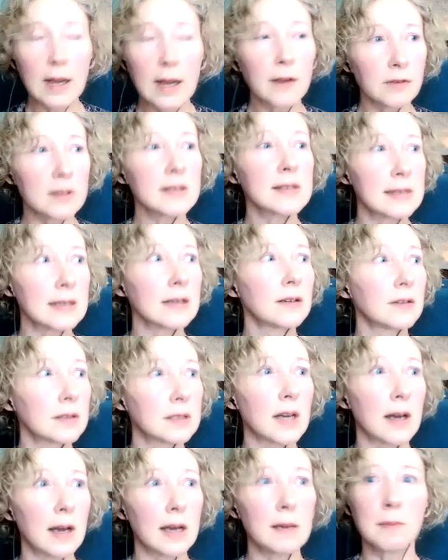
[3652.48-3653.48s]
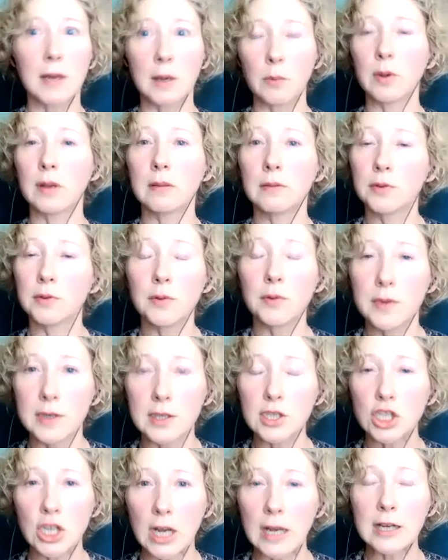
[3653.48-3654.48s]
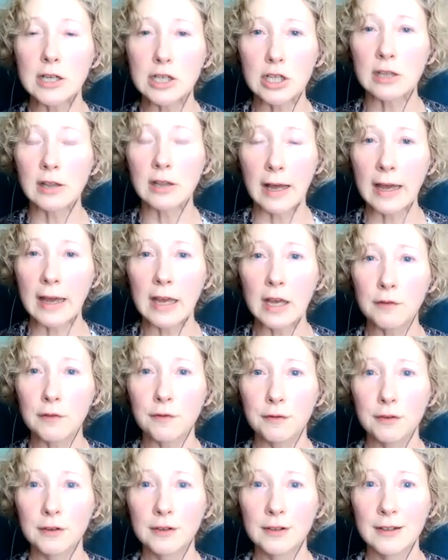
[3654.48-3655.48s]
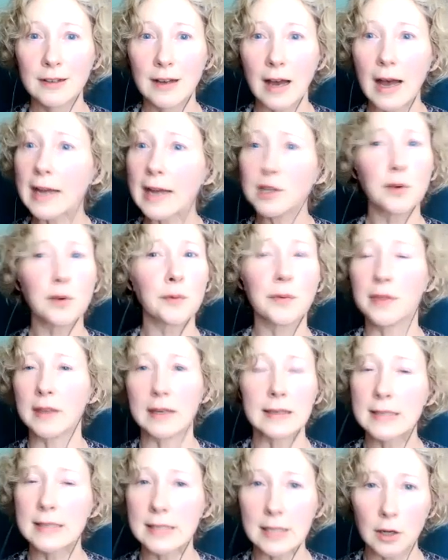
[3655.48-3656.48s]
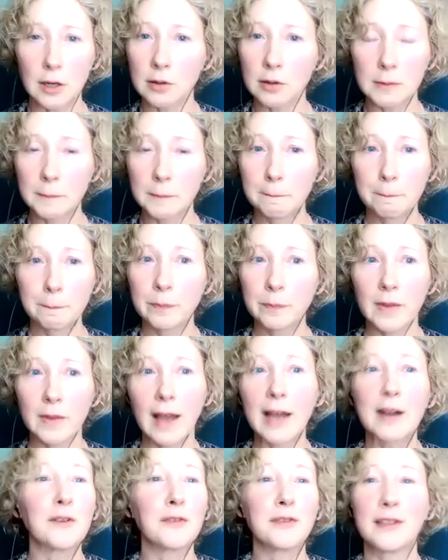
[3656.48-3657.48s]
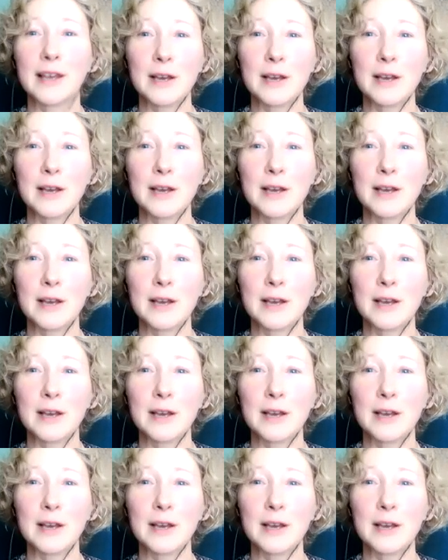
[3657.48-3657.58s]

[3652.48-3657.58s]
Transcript: every single time they went through this change in life? I don't think so. I don't